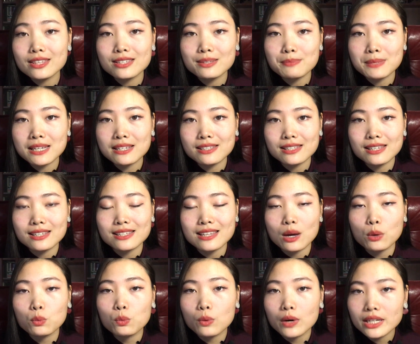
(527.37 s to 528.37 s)
What this means
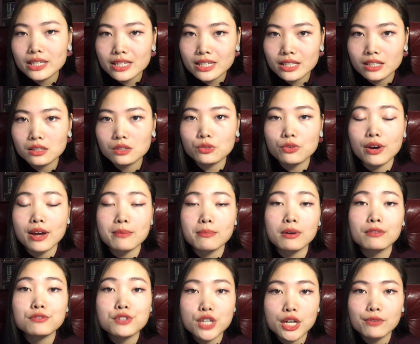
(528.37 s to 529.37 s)
is that one
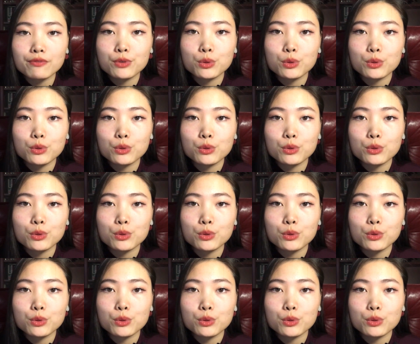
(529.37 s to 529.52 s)
kilogram of